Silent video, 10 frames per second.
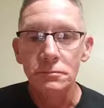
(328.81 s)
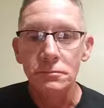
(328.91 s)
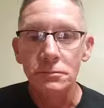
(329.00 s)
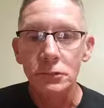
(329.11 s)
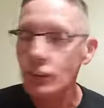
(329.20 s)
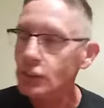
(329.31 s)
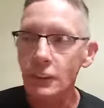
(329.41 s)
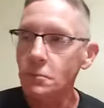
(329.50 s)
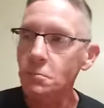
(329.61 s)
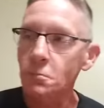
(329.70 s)
Just kidding.
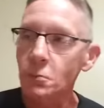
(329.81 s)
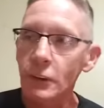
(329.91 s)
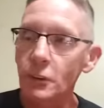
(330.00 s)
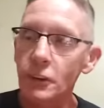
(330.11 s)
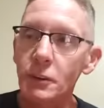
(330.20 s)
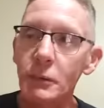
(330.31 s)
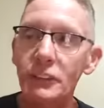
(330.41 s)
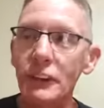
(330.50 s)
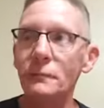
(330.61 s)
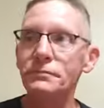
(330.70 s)
We ain't going to talk about
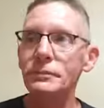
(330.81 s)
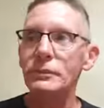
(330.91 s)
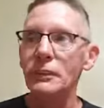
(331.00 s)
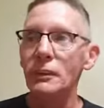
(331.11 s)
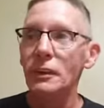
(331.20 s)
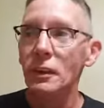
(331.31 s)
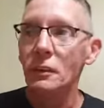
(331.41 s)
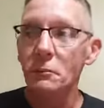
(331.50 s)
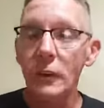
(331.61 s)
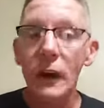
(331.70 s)
that. But
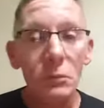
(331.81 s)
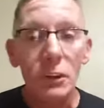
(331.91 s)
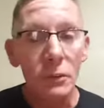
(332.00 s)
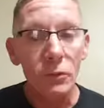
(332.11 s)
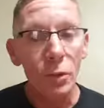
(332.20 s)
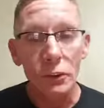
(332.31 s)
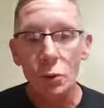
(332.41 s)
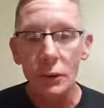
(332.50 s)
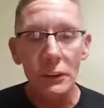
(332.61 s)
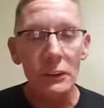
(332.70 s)
I'm looking forward to
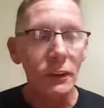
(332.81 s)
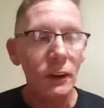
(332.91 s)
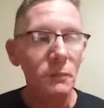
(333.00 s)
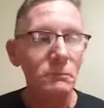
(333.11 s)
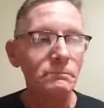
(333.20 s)
it. Um,